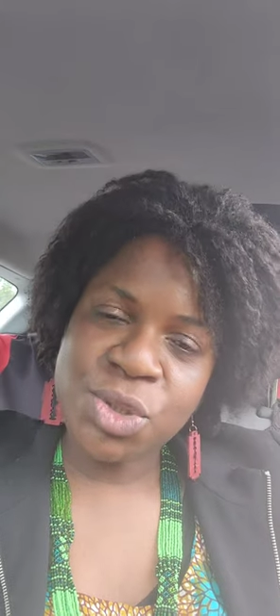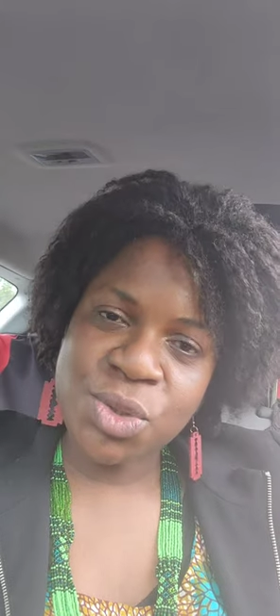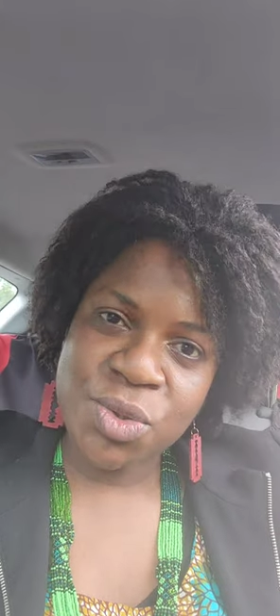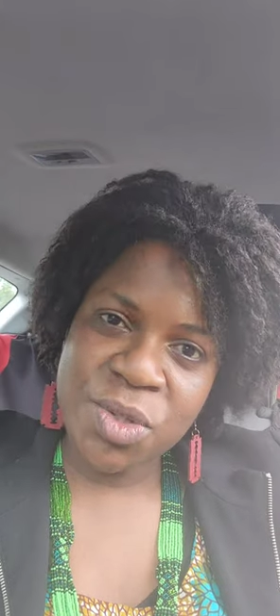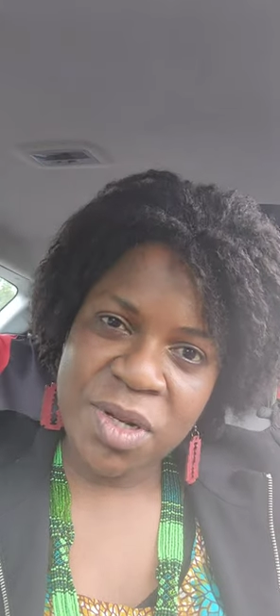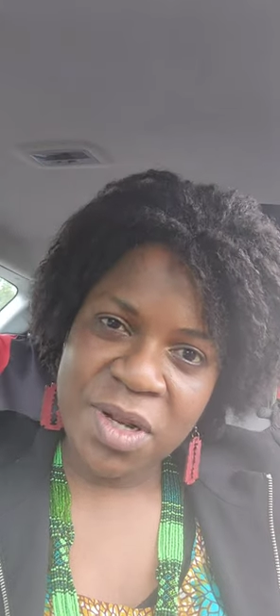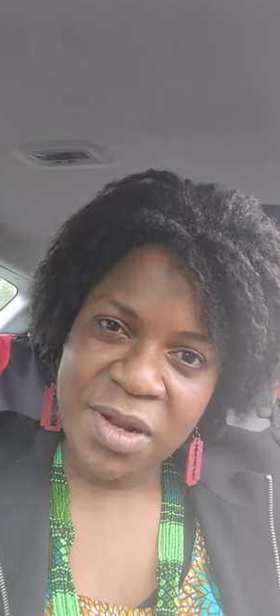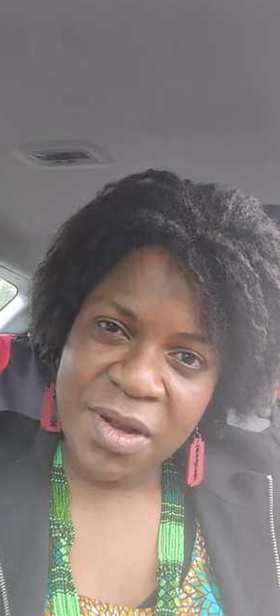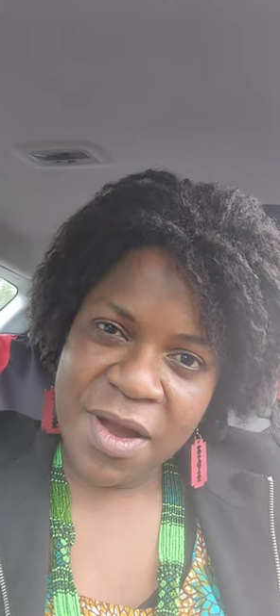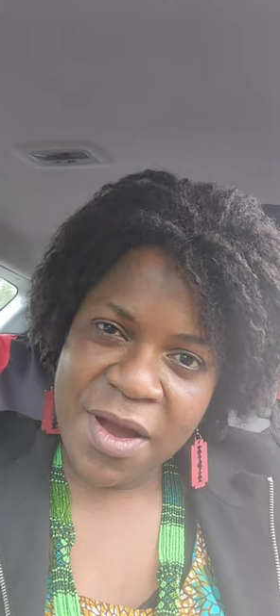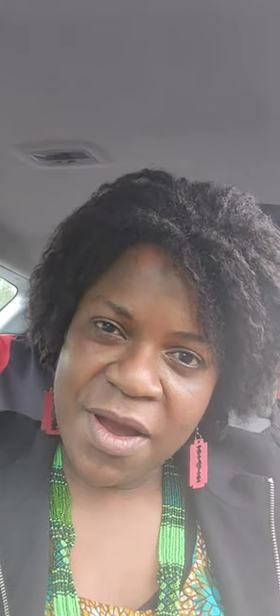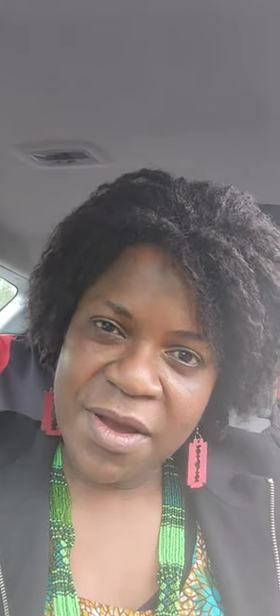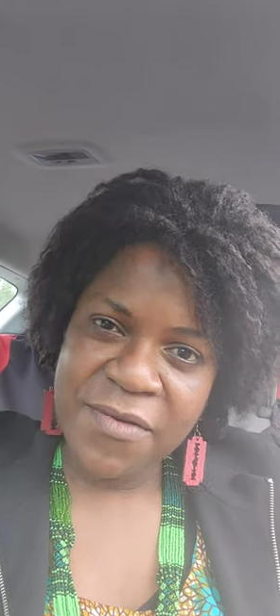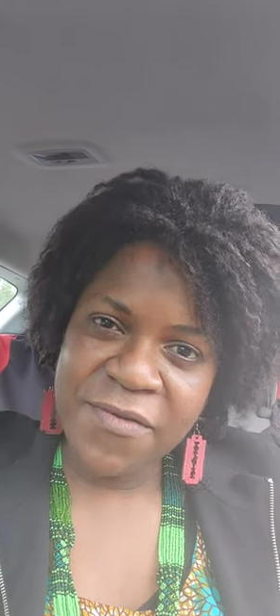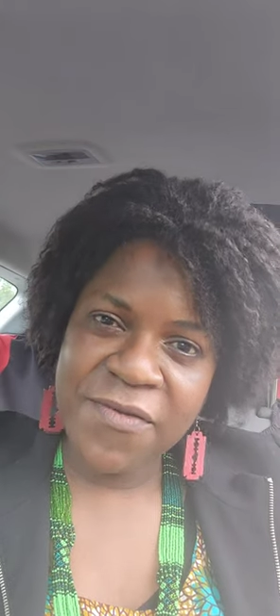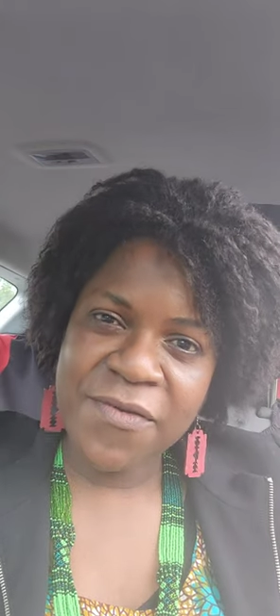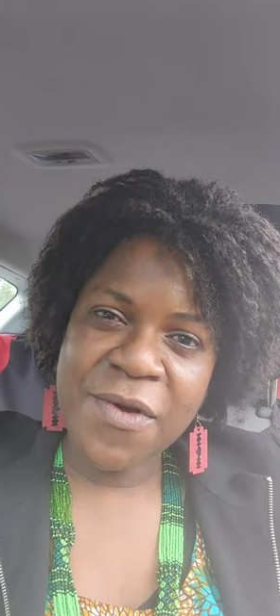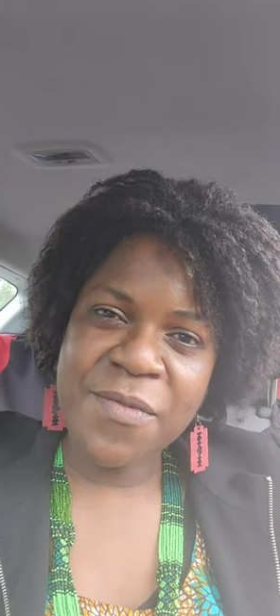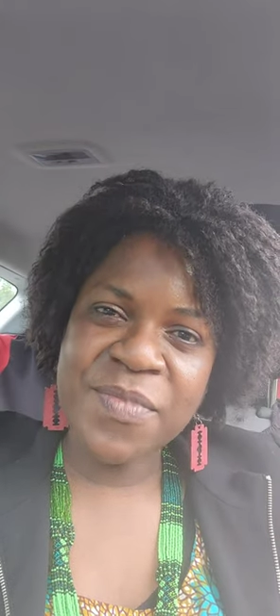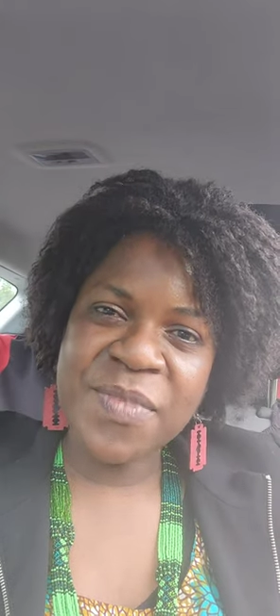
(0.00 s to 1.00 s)
to learn
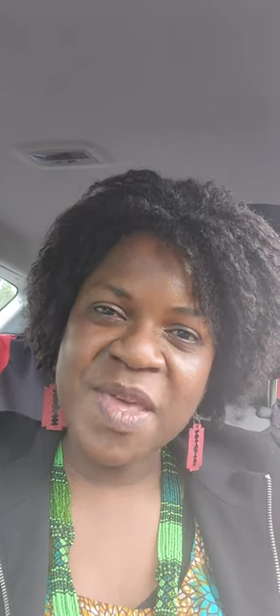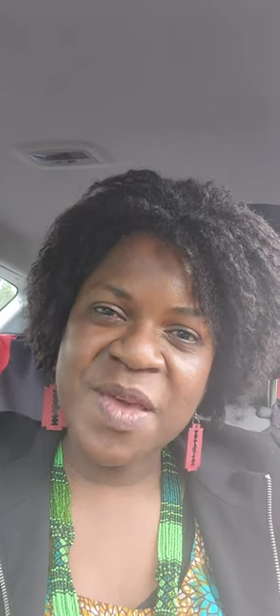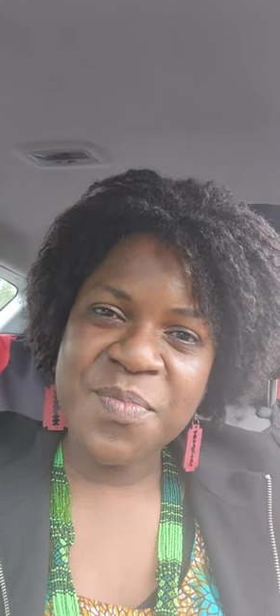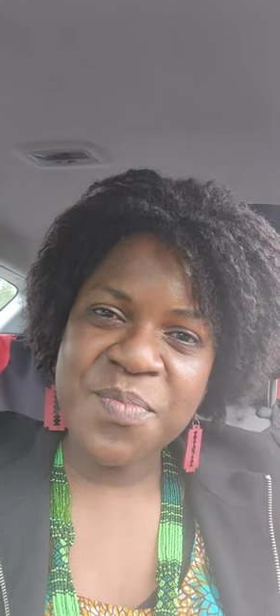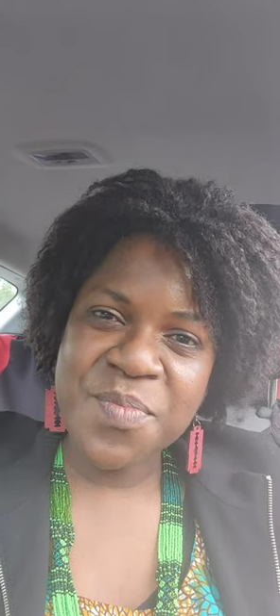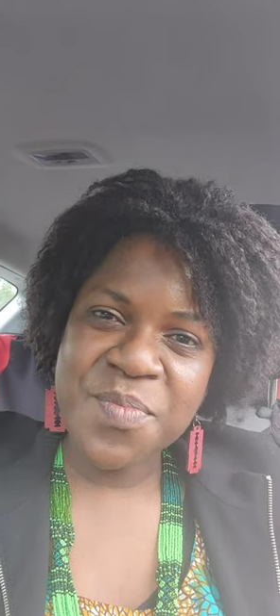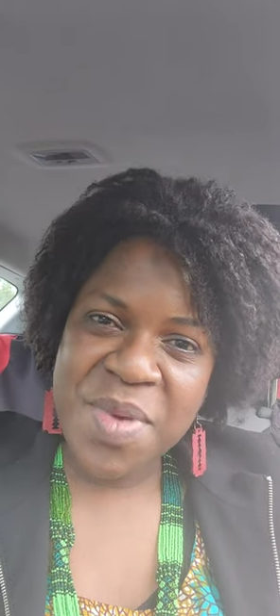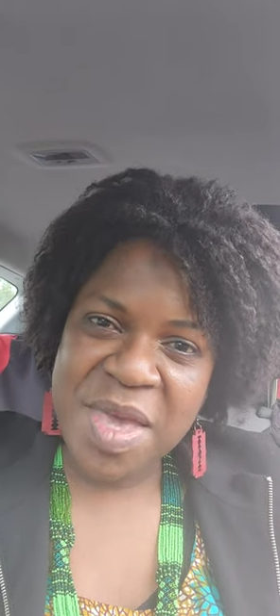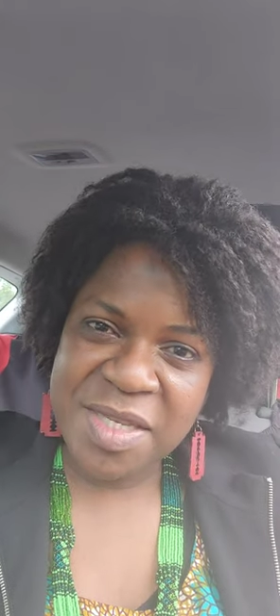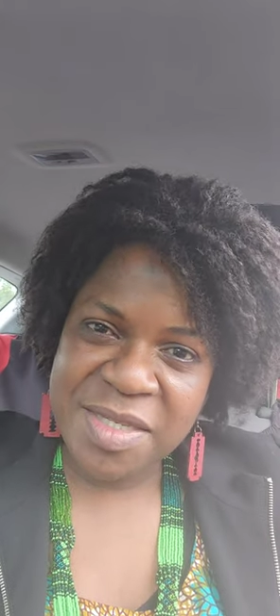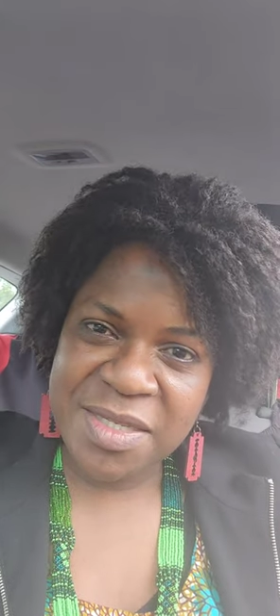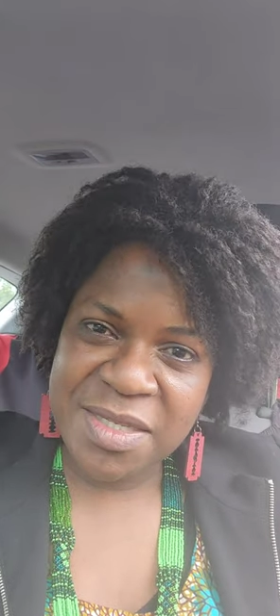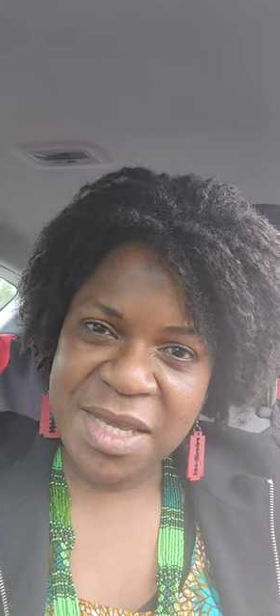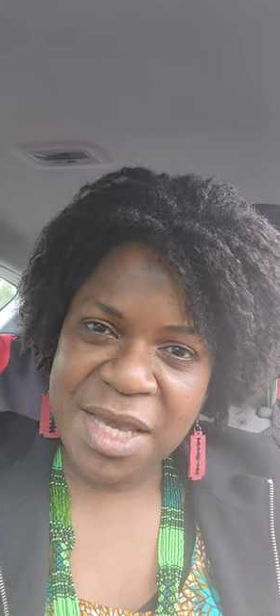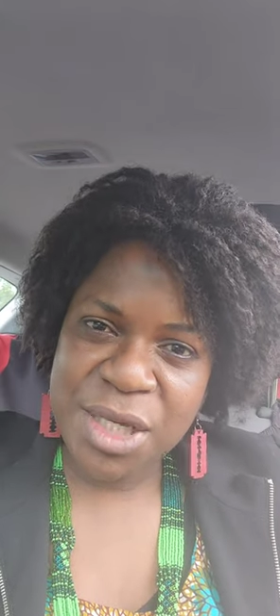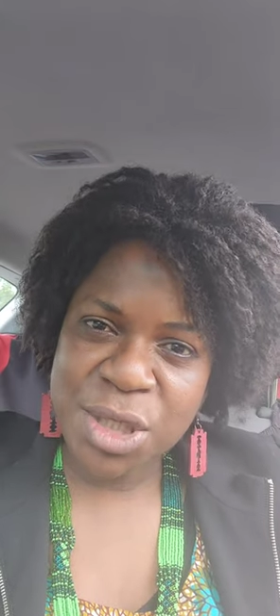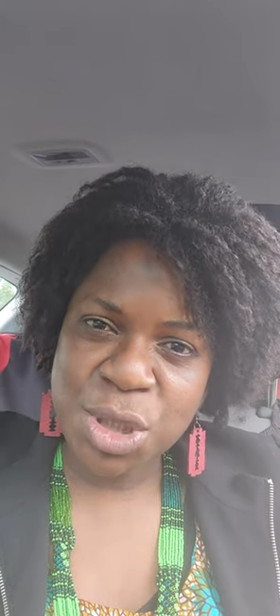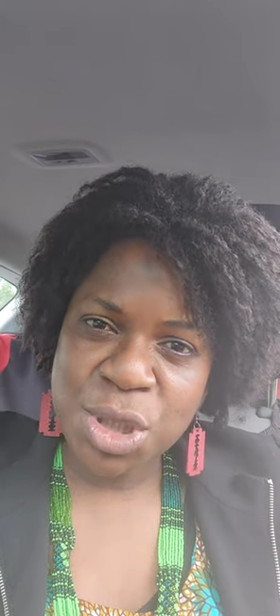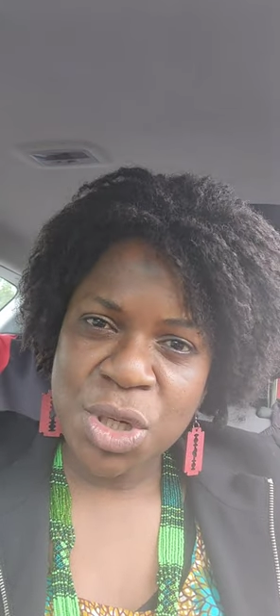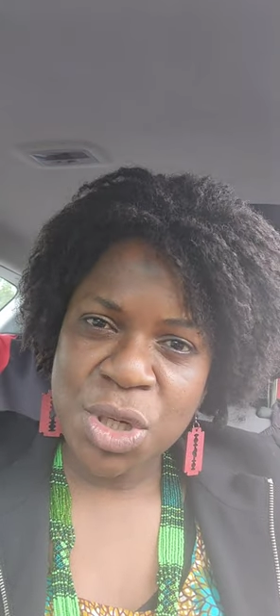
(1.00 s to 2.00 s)
from the
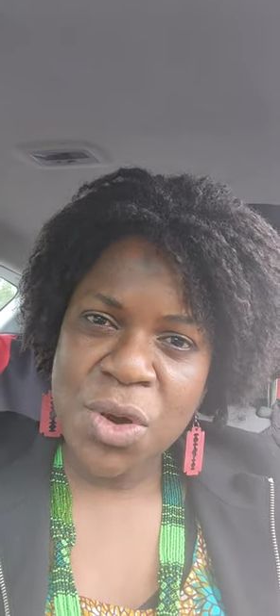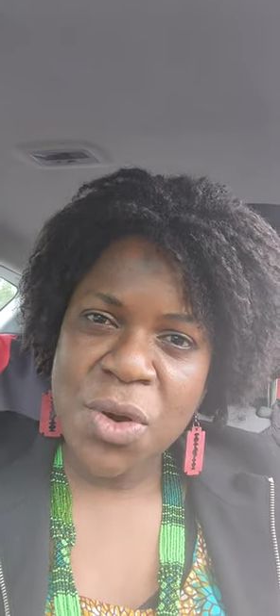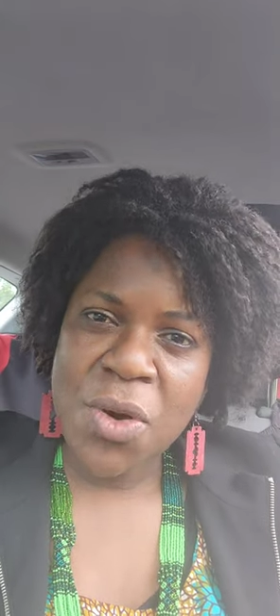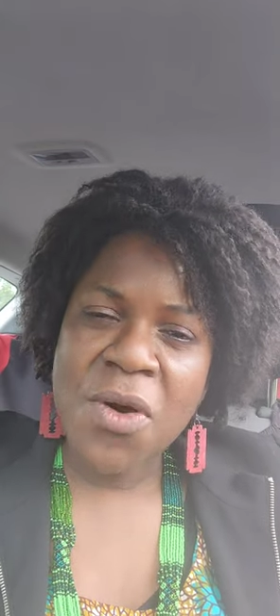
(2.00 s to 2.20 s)
message